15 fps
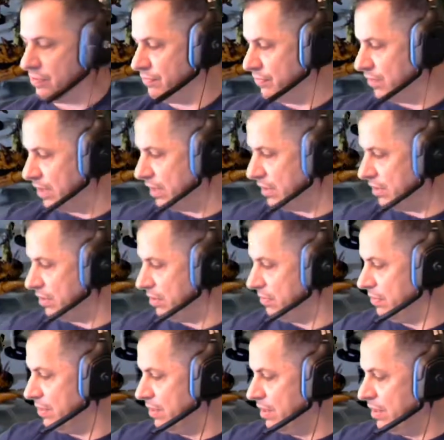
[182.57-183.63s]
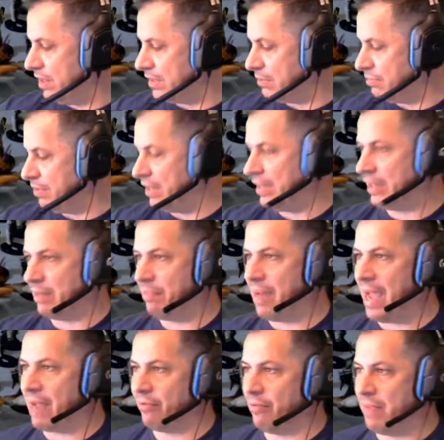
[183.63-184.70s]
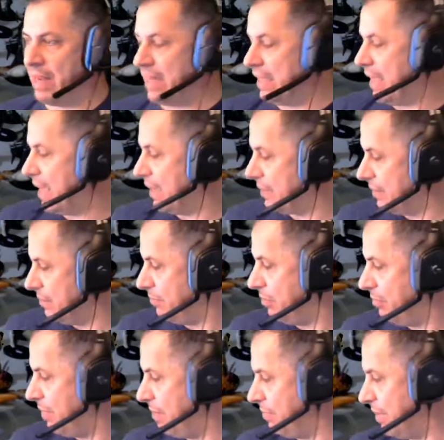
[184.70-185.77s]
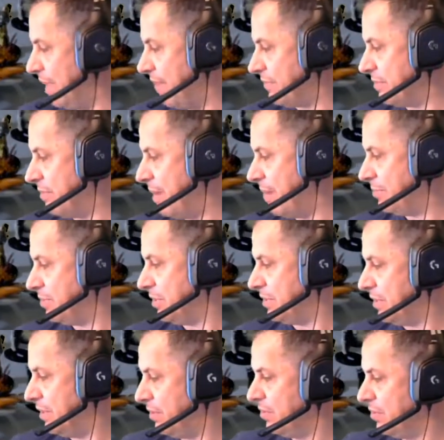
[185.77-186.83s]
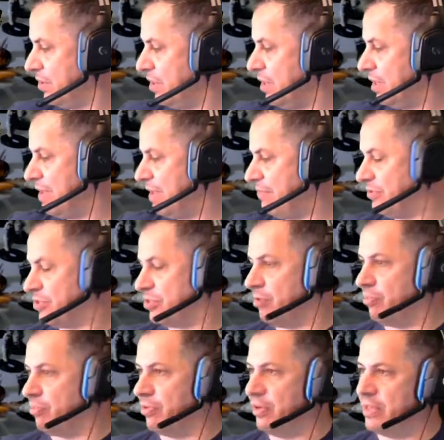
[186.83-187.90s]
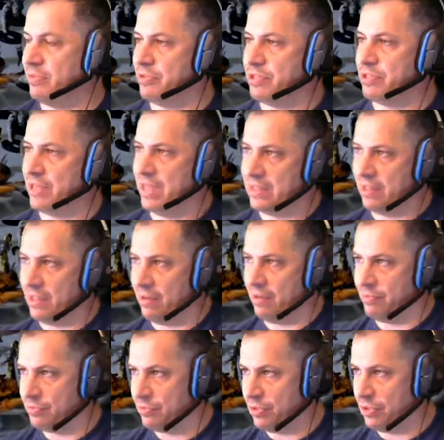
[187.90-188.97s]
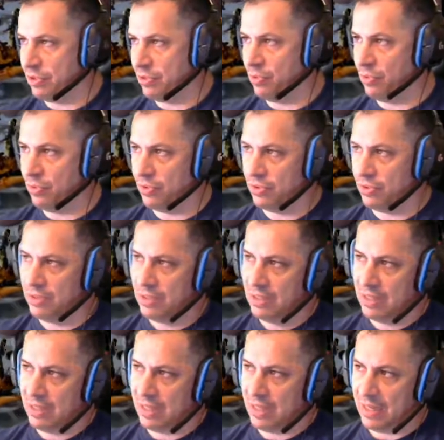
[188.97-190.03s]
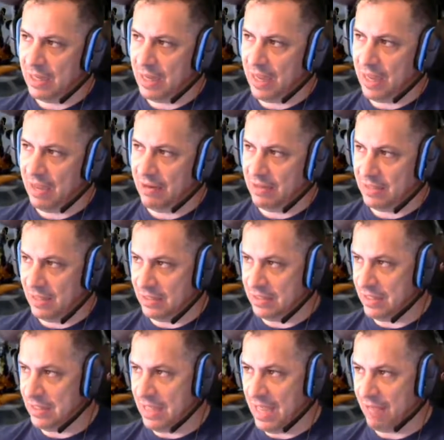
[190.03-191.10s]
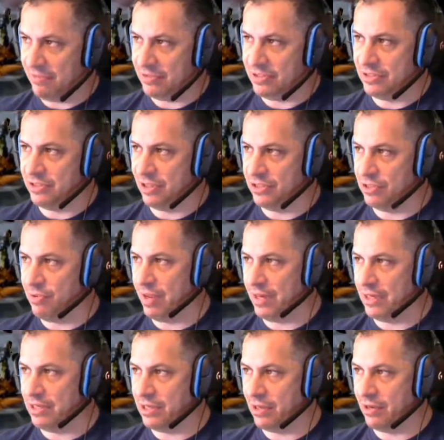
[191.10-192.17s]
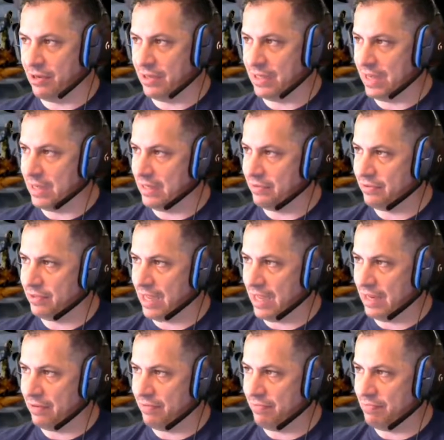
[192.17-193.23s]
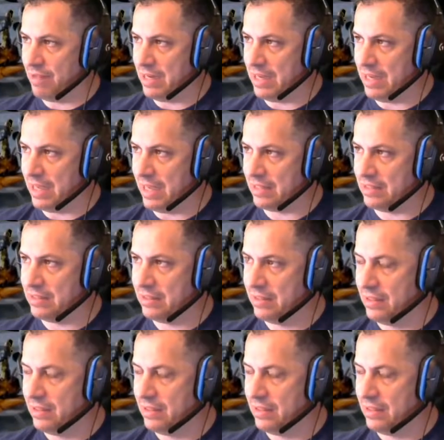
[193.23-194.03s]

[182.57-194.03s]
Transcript: if you like to play like a pyromaniac, maybe you have some options here. They have a Cerberus, which I thought was really cool. I didn't have a two-headed dog kind of mini yet.